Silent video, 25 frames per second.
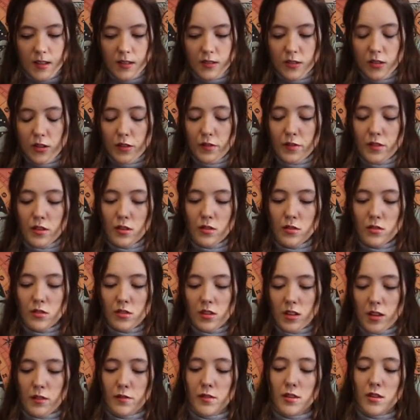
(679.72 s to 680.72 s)
So if you
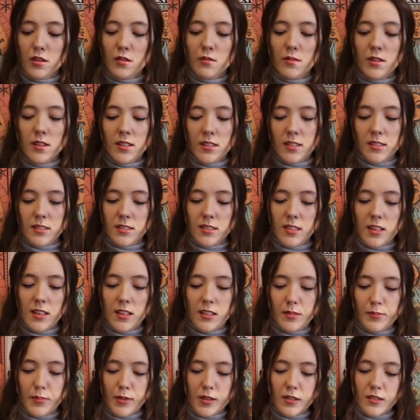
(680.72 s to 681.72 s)
do want to see
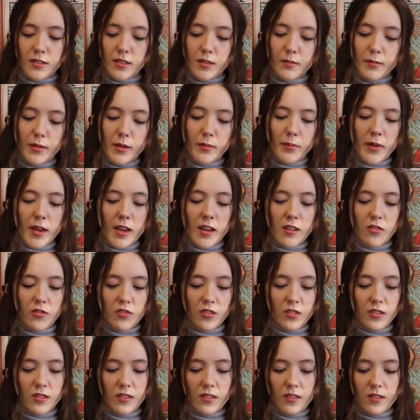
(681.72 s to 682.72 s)
this person, be
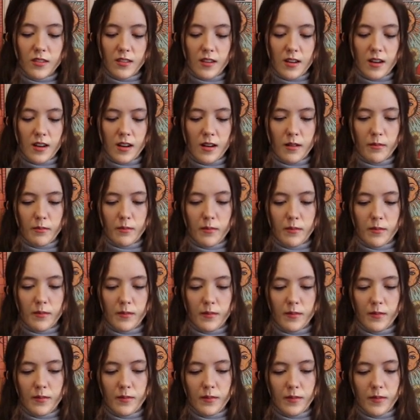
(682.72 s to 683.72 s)
patient, and
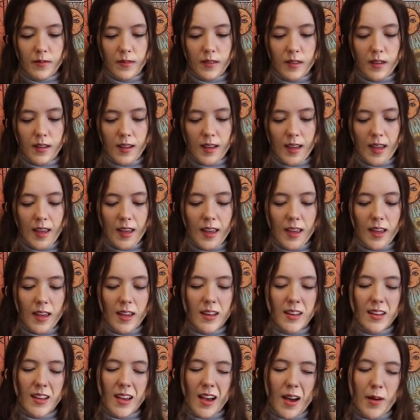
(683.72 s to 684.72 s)

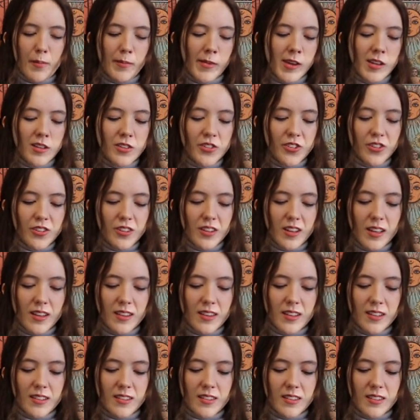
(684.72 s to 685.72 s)
yeah, make sure
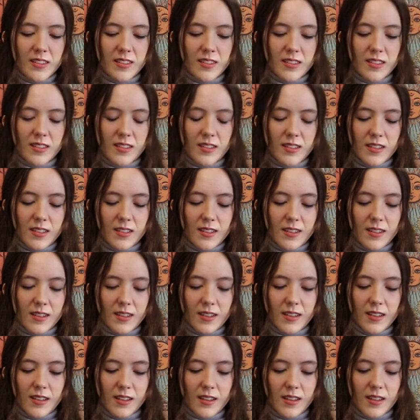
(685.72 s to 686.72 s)
that this,
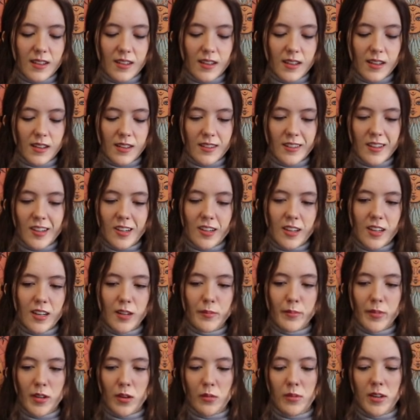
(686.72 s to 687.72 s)
it's not
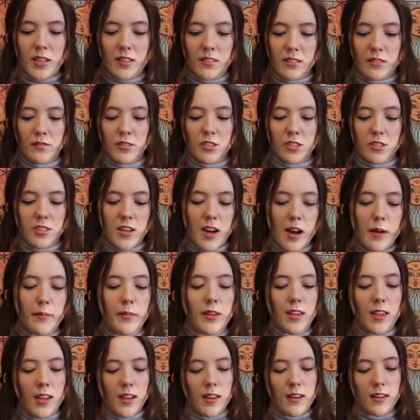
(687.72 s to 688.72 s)
going to be a waste of your
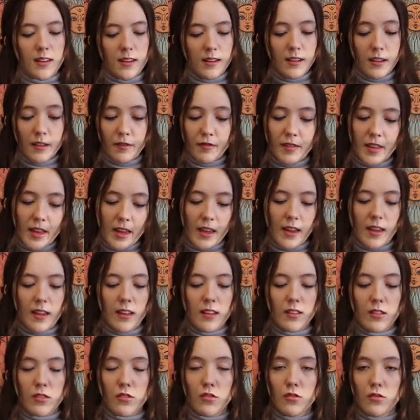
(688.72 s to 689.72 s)
time again if
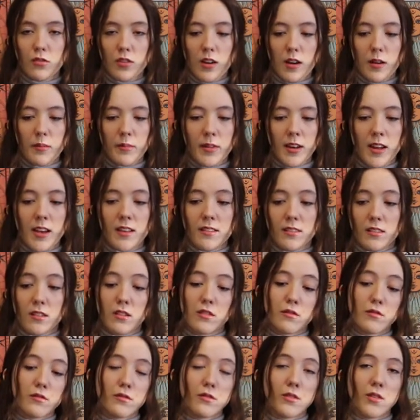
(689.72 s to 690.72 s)
they do come and ask
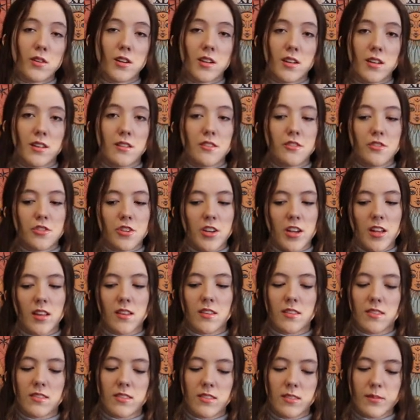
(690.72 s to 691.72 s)
you for another
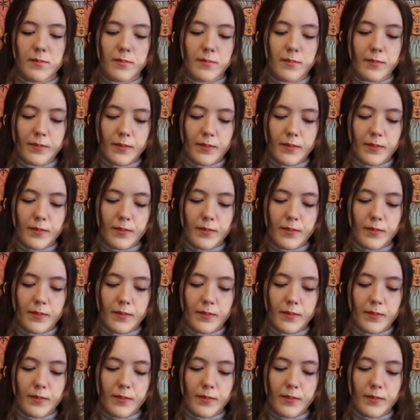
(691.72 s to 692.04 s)
chance.